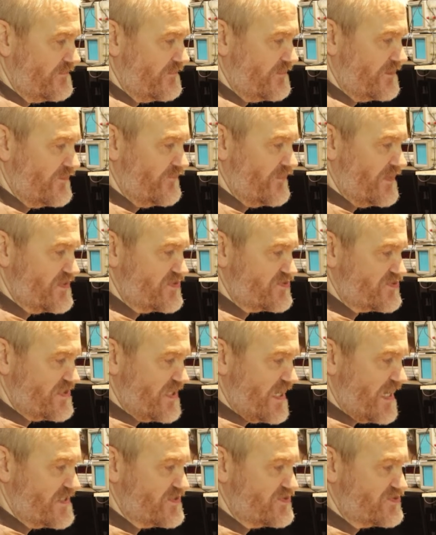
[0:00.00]
they reach
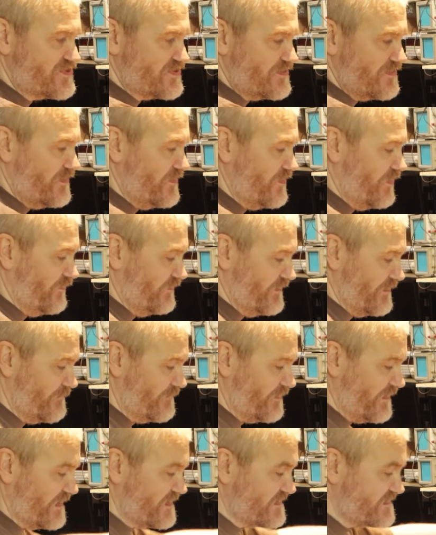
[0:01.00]
the edge and hold it in
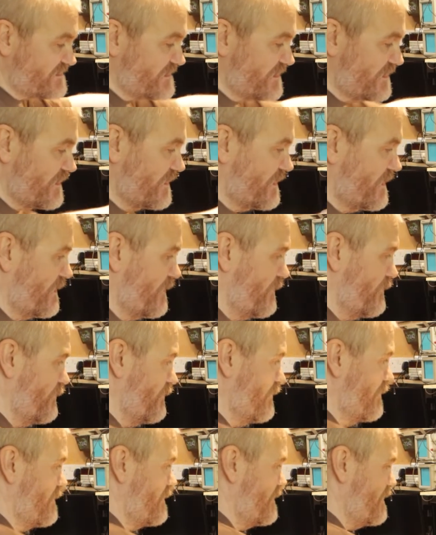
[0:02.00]
place.
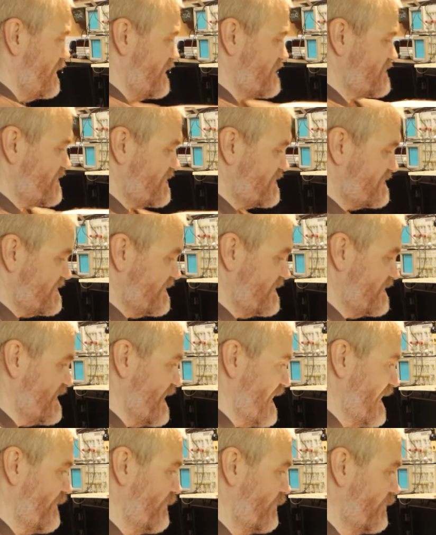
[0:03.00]
As you can see
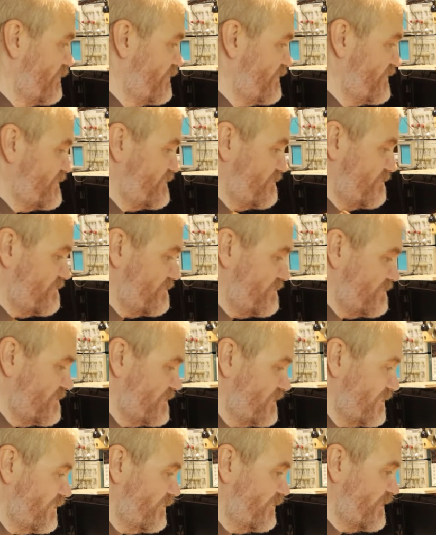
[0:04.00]
now,
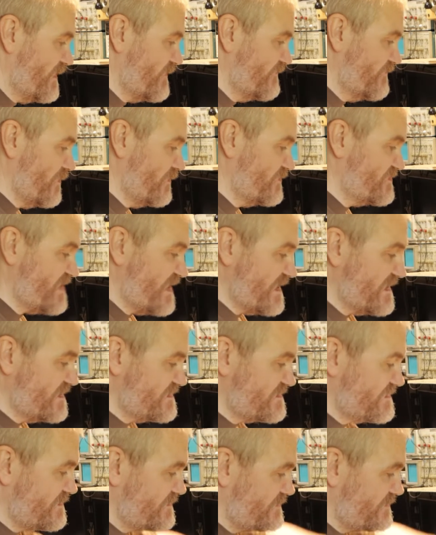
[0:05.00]
we can rotate